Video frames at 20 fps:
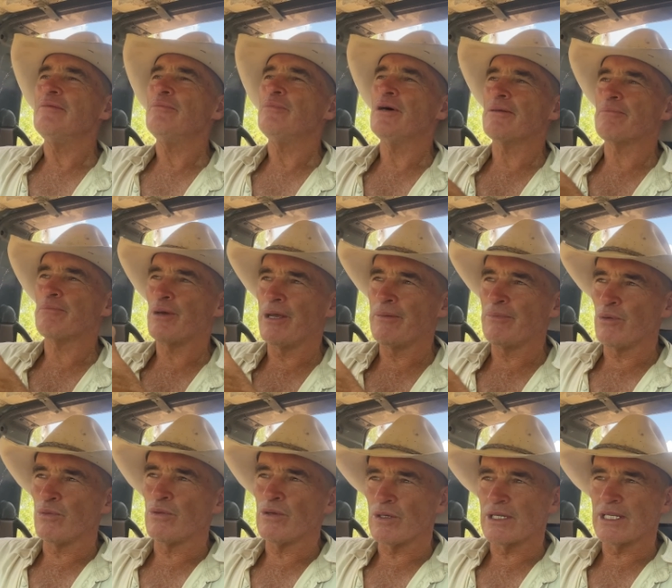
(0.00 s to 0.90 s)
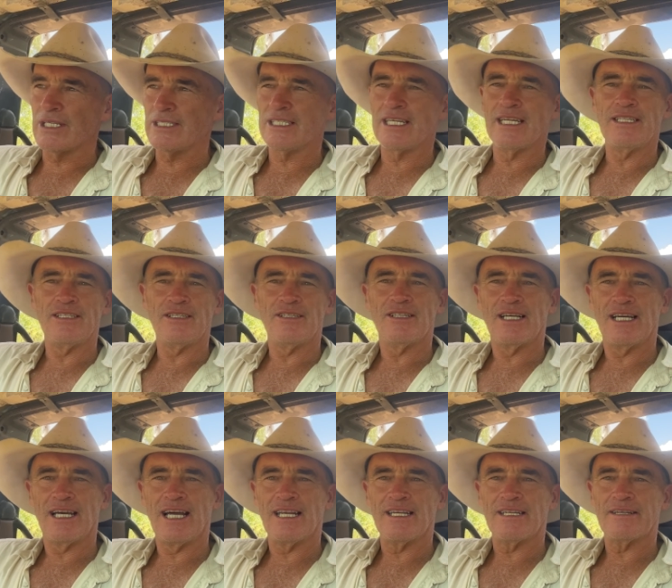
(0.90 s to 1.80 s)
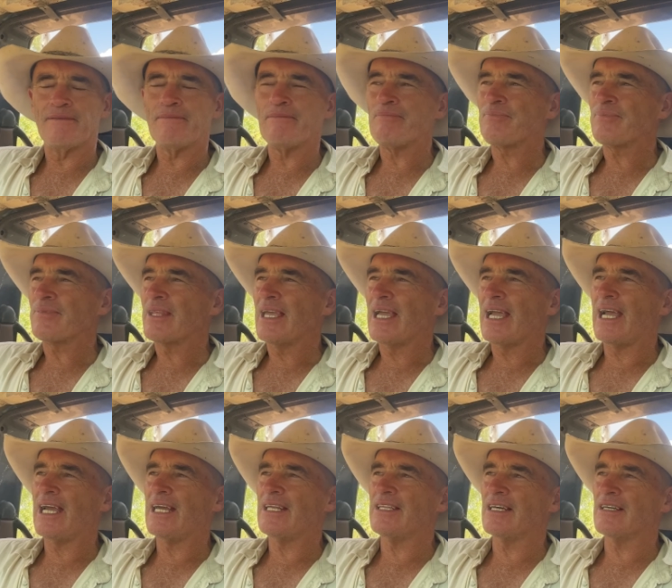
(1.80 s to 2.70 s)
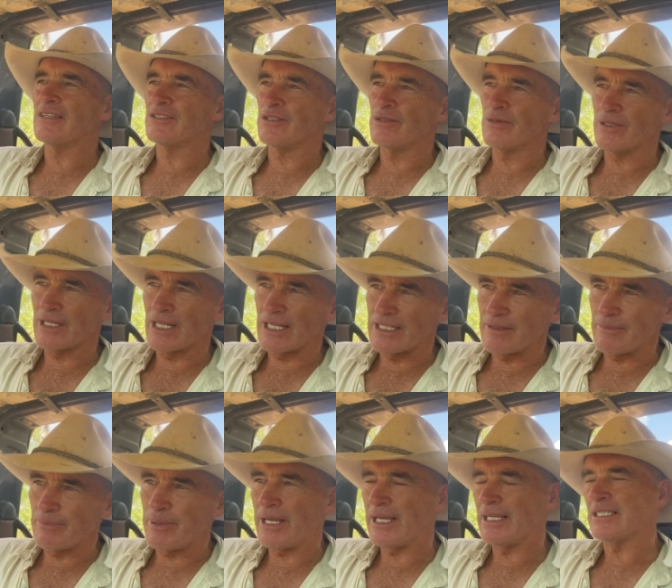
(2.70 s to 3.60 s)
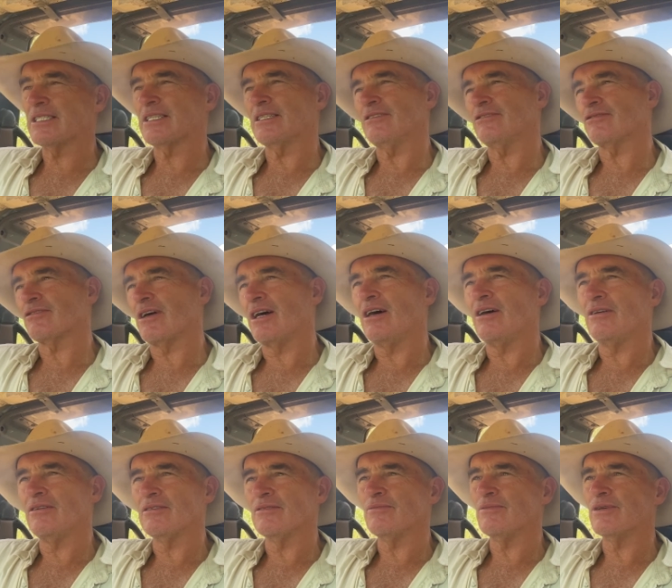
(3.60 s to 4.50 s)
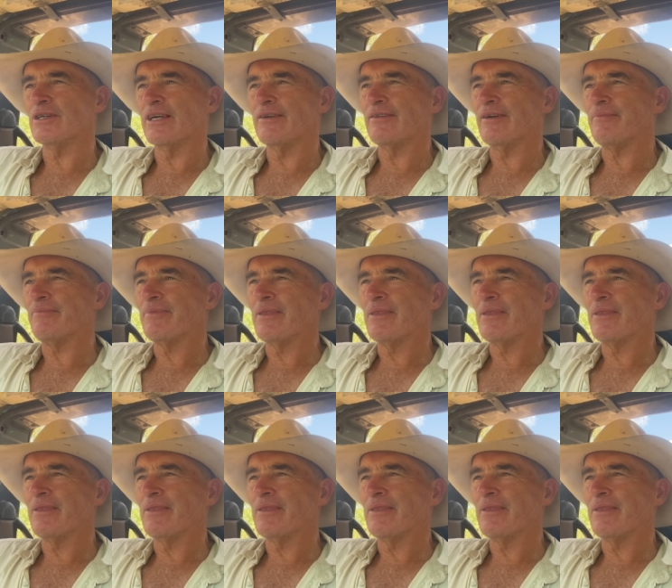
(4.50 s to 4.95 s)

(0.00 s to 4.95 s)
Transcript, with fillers: But people will continue to hunt and they'll do it under pest control and whatever.